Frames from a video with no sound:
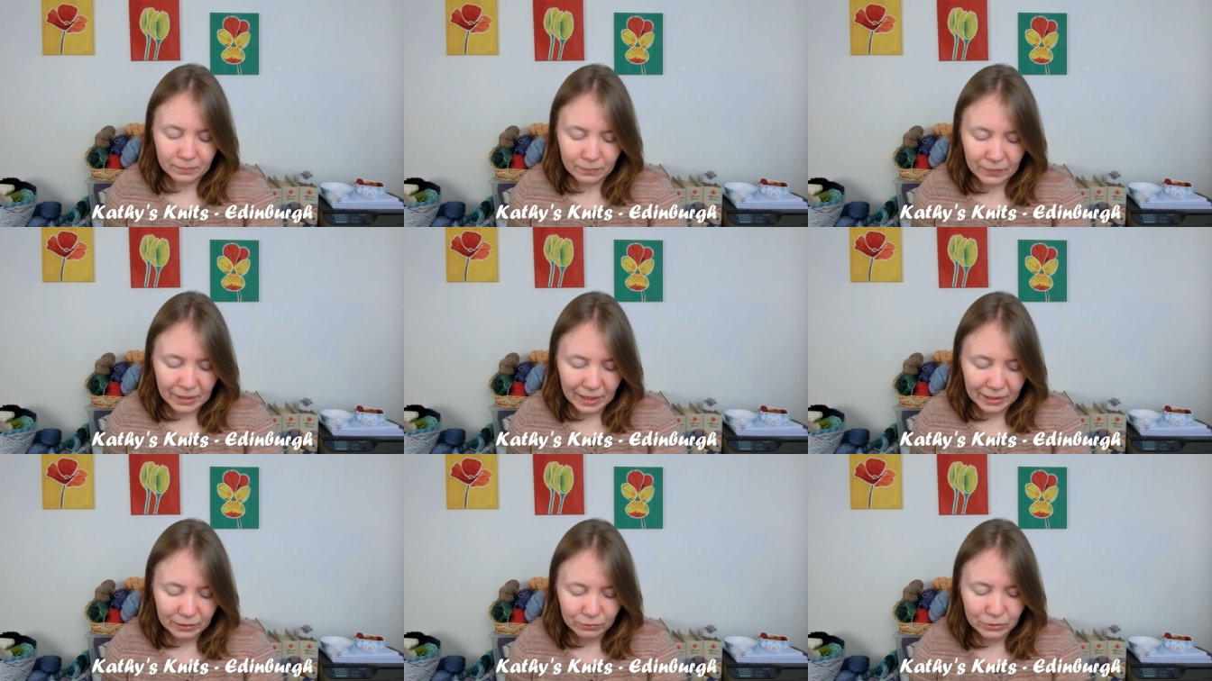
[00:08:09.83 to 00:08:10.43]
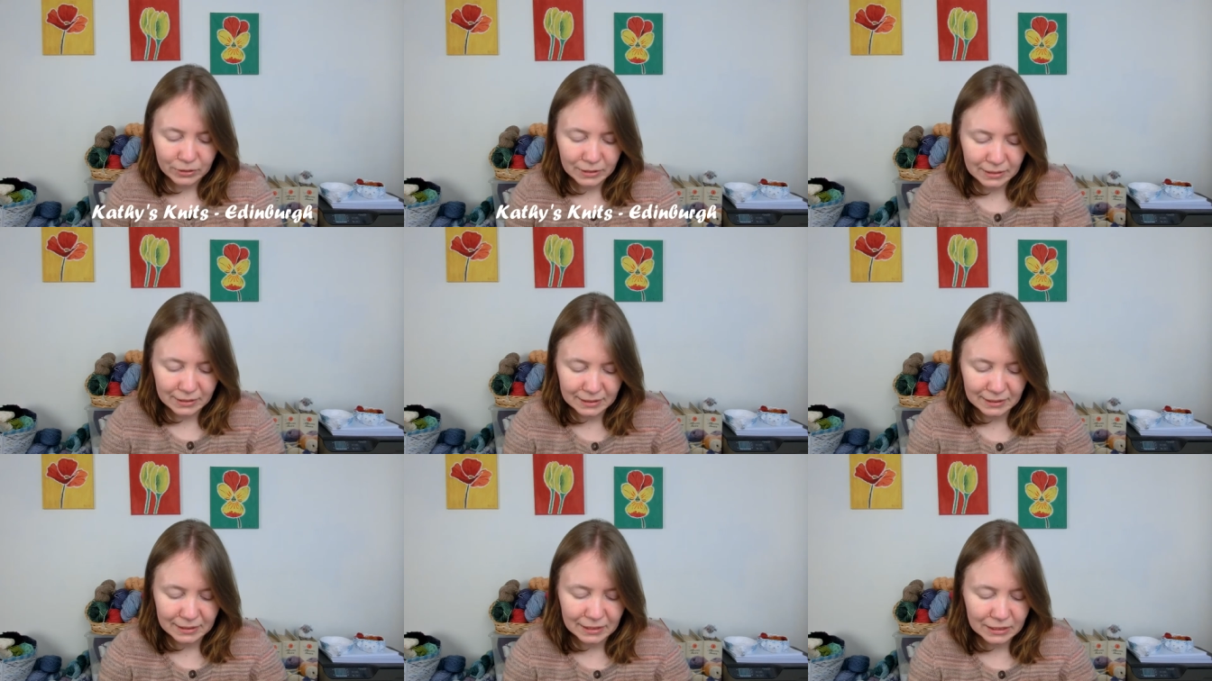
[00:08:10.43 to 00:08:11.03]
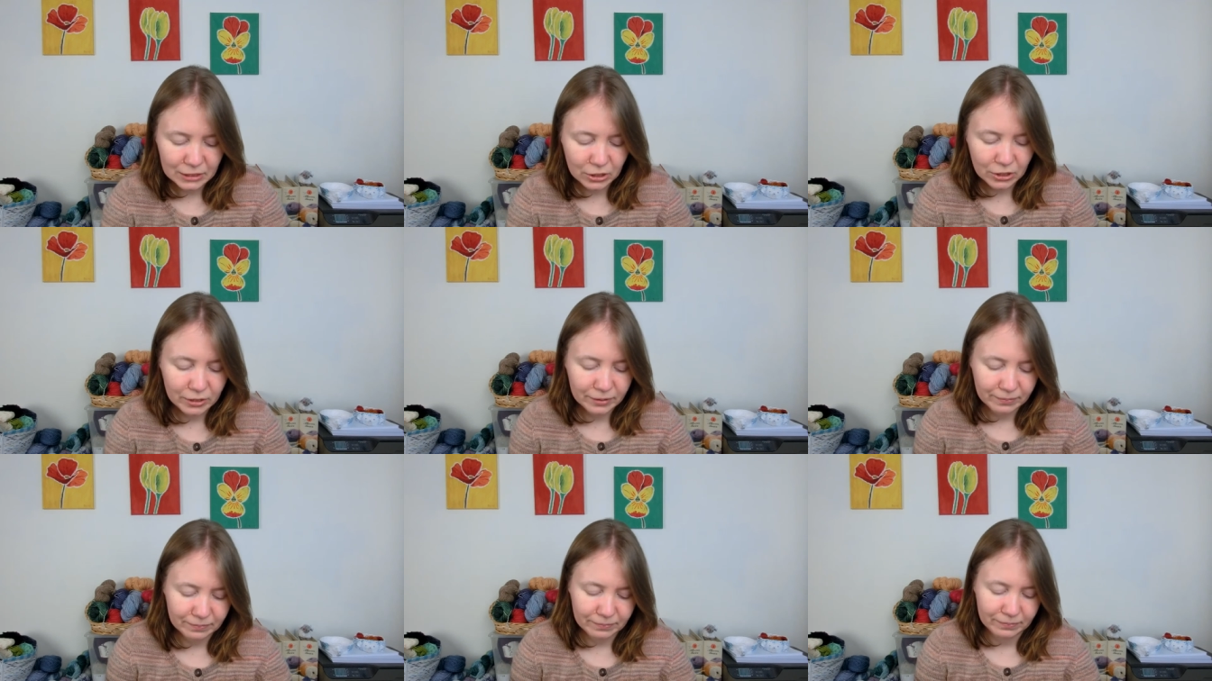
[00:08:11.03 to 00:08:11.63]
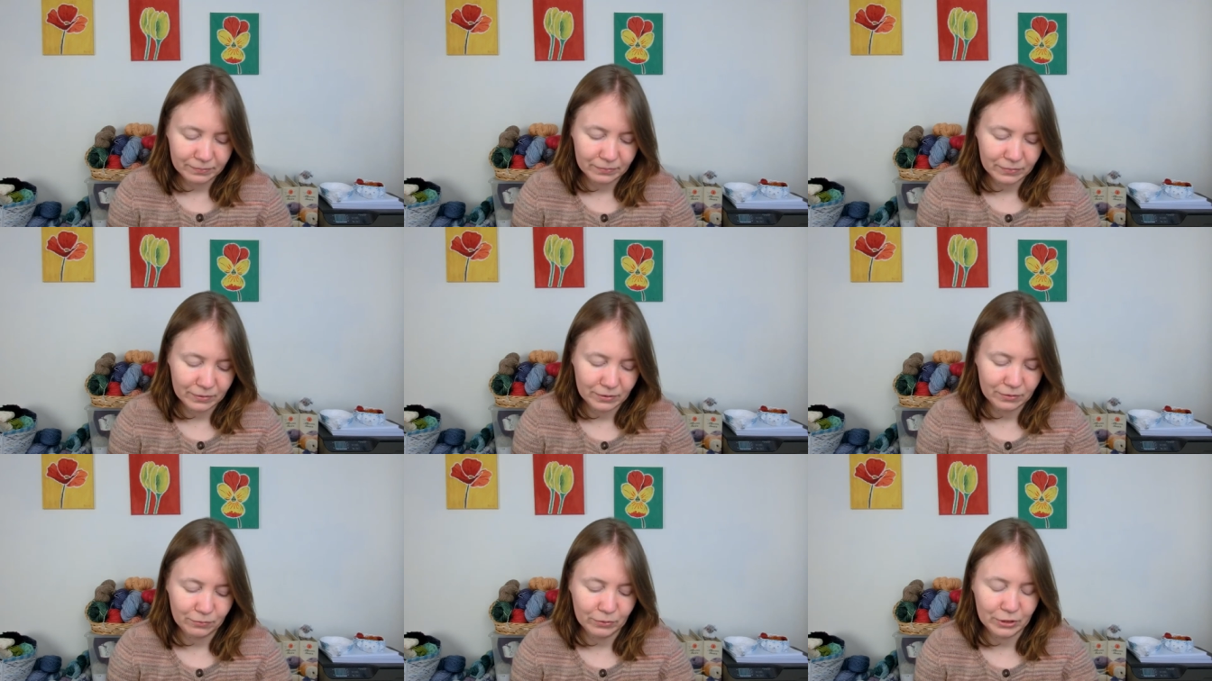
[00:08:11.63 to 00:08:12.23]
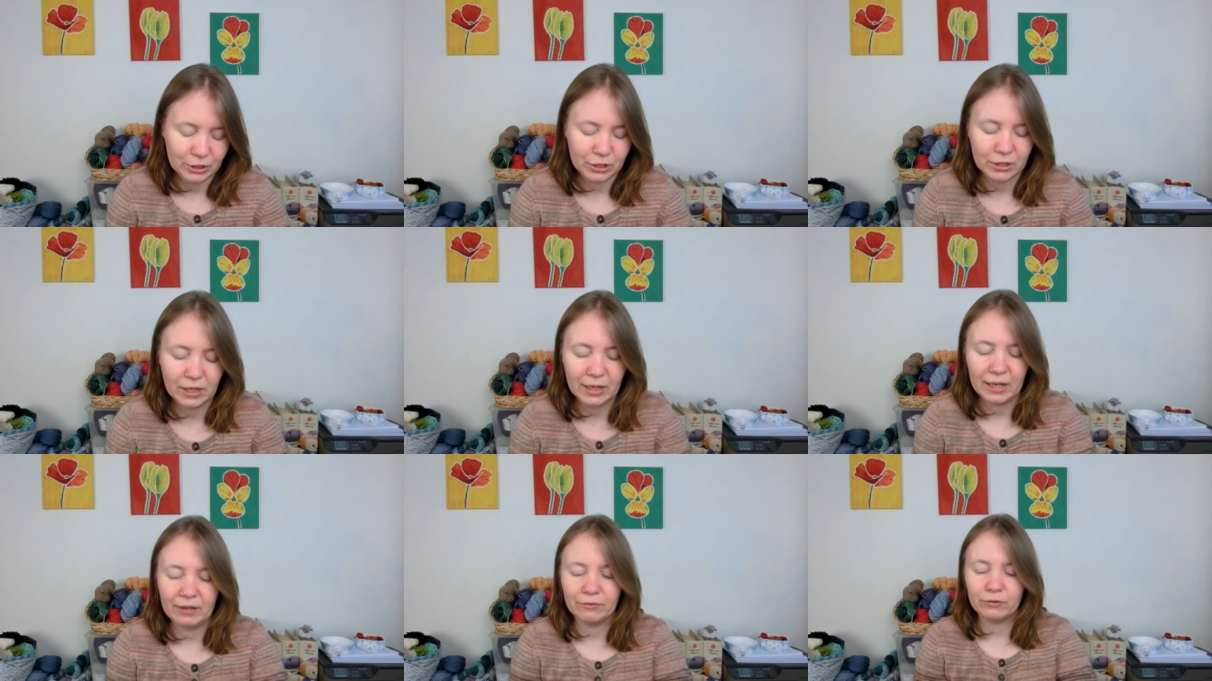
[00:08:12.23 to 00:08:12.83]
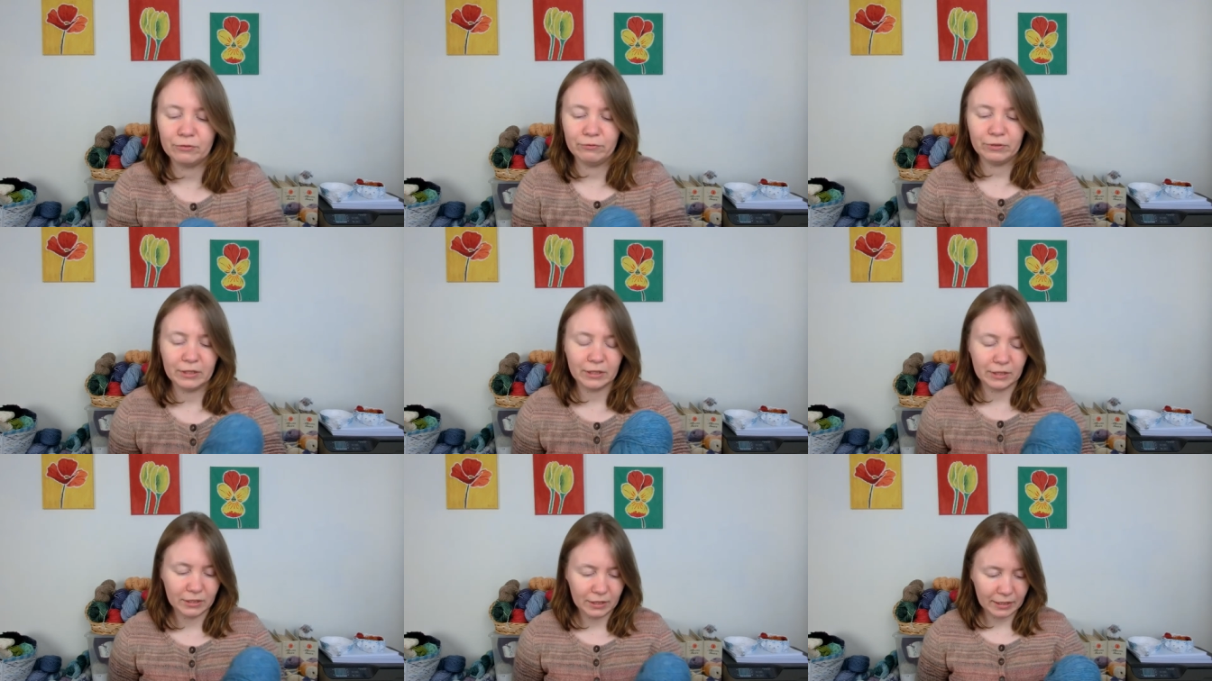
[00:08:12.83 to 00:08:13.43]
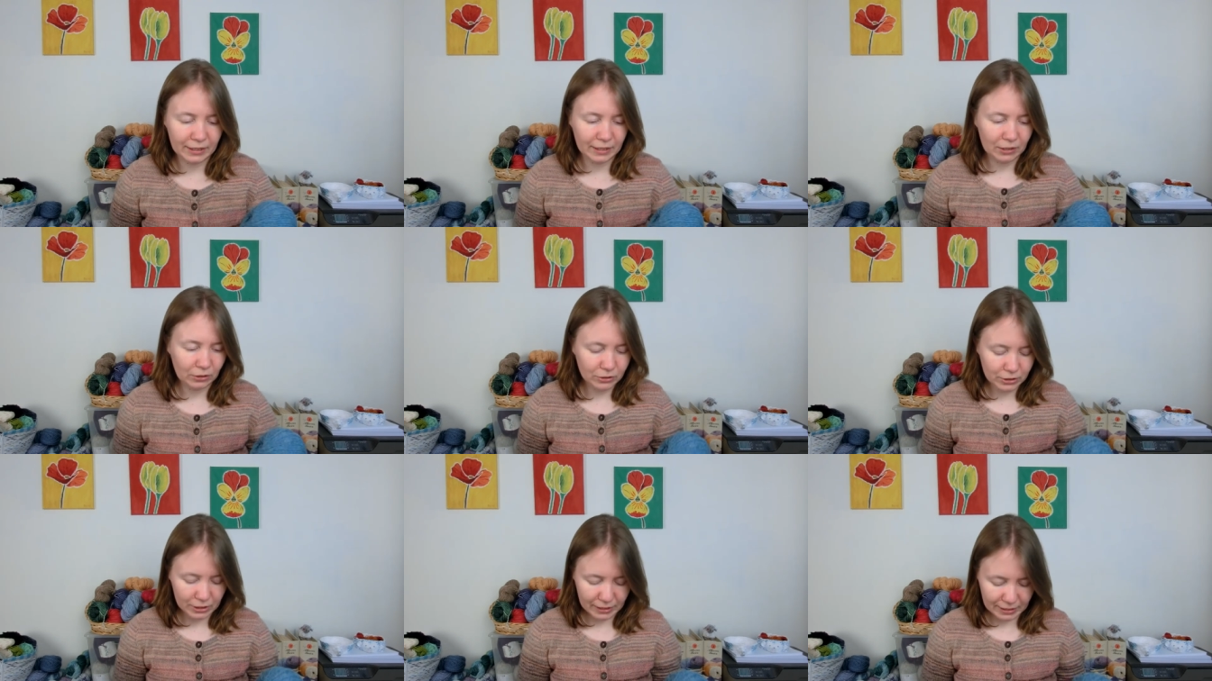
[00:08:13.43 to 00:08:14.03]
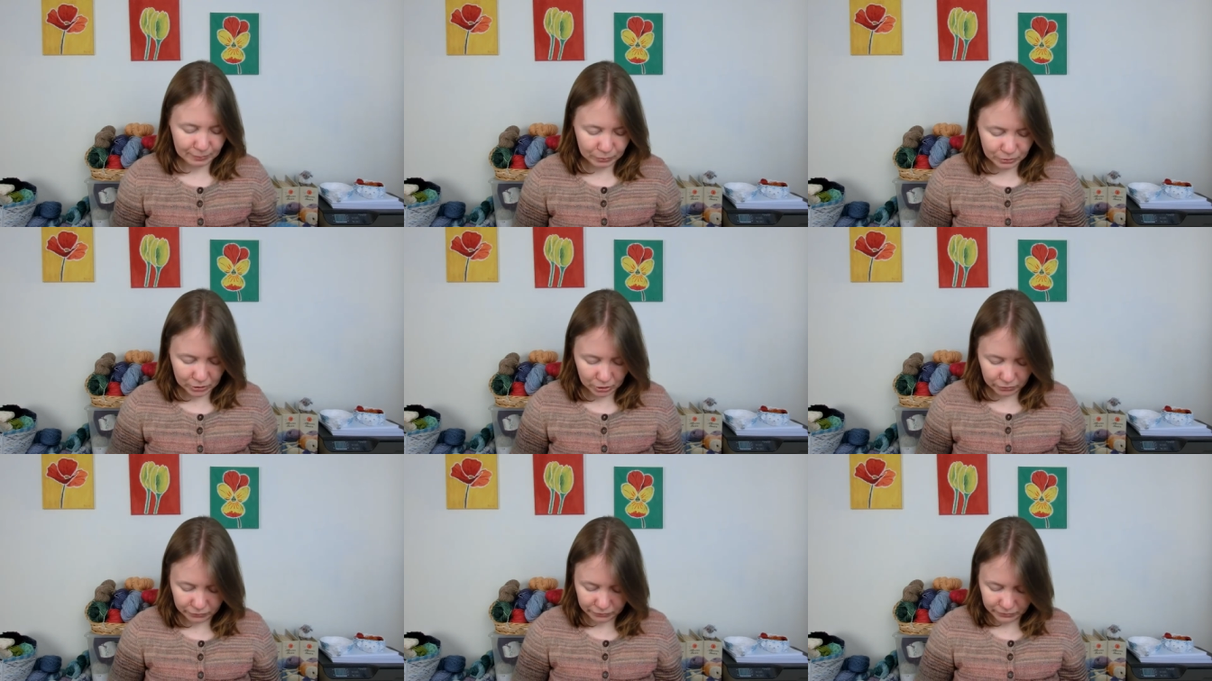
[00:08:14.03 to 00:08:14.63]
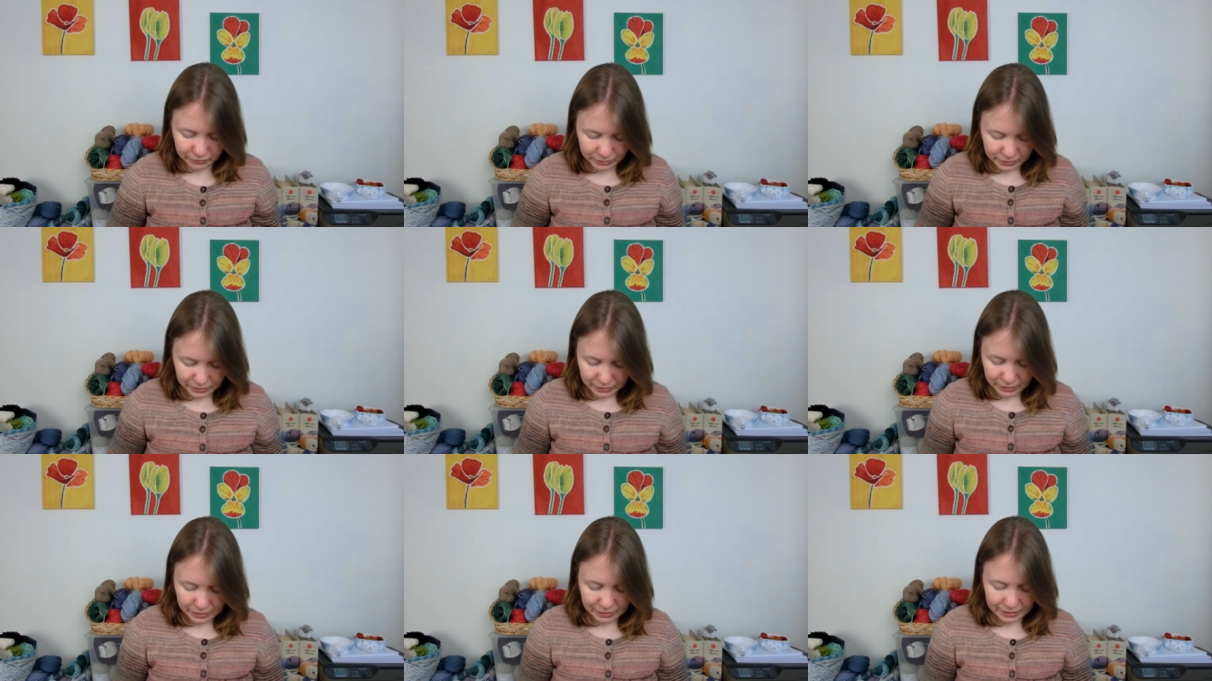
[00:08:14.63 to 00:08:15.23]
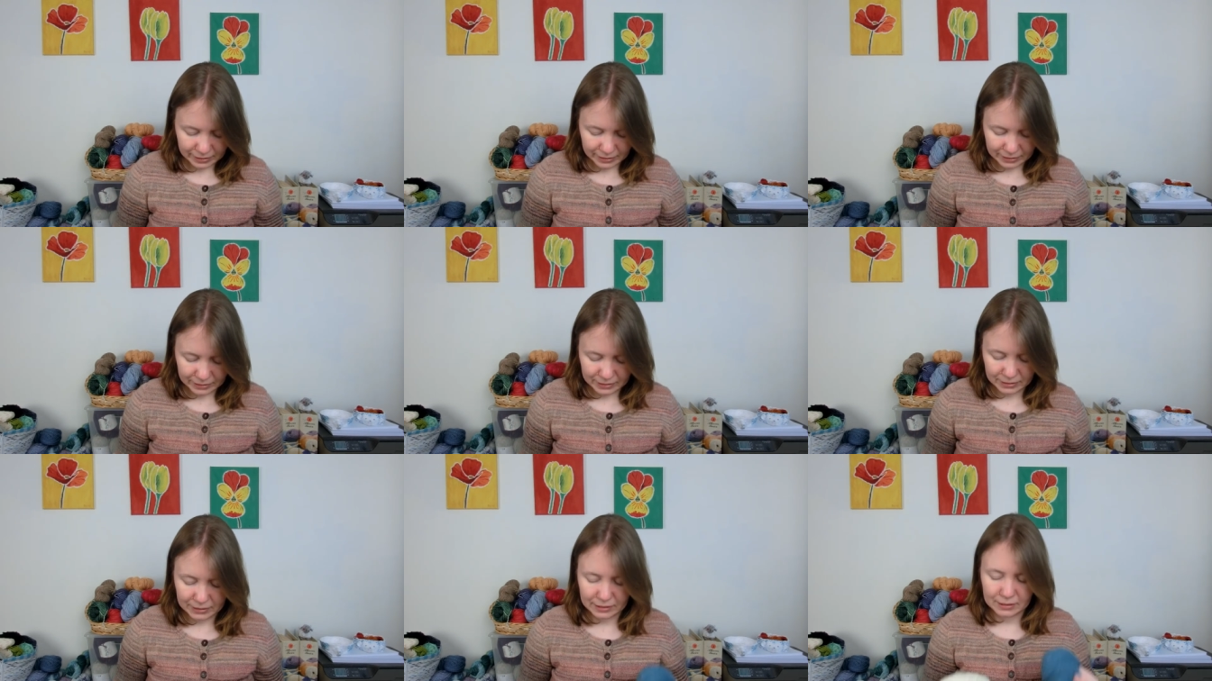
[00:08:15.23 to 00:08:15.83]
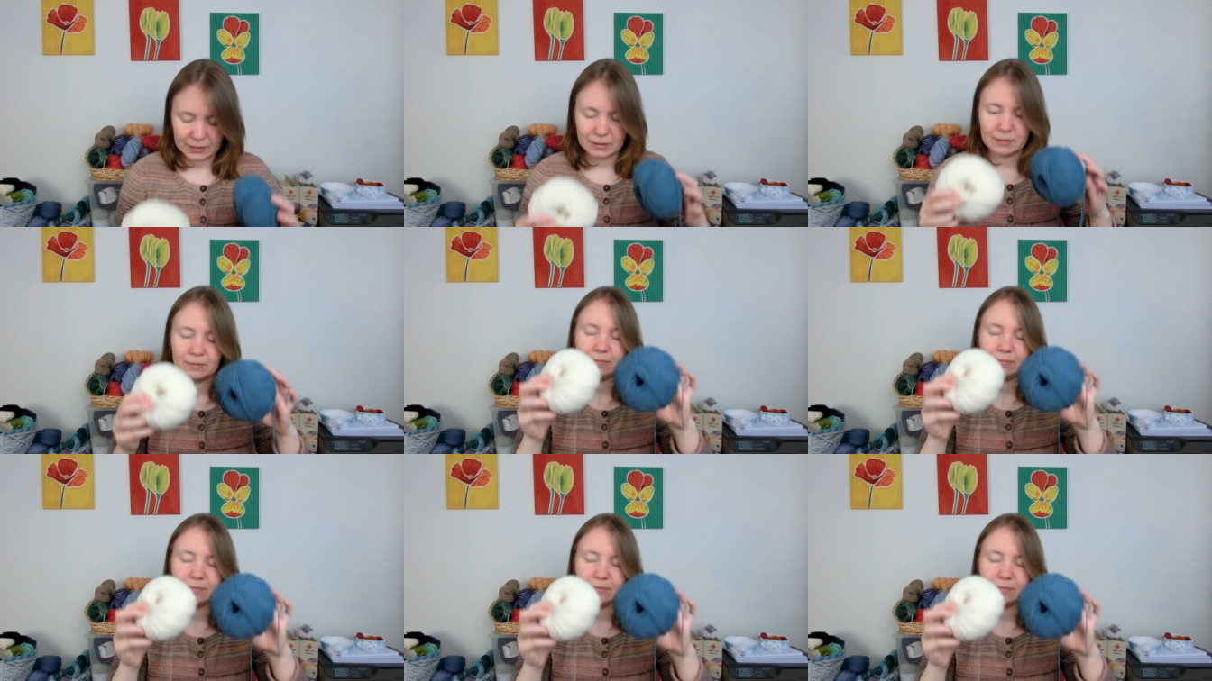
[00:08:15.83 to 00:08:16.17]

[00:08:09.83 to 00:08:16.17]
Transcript: And it was this yarn, which I have conveniently lost the labels of. And it's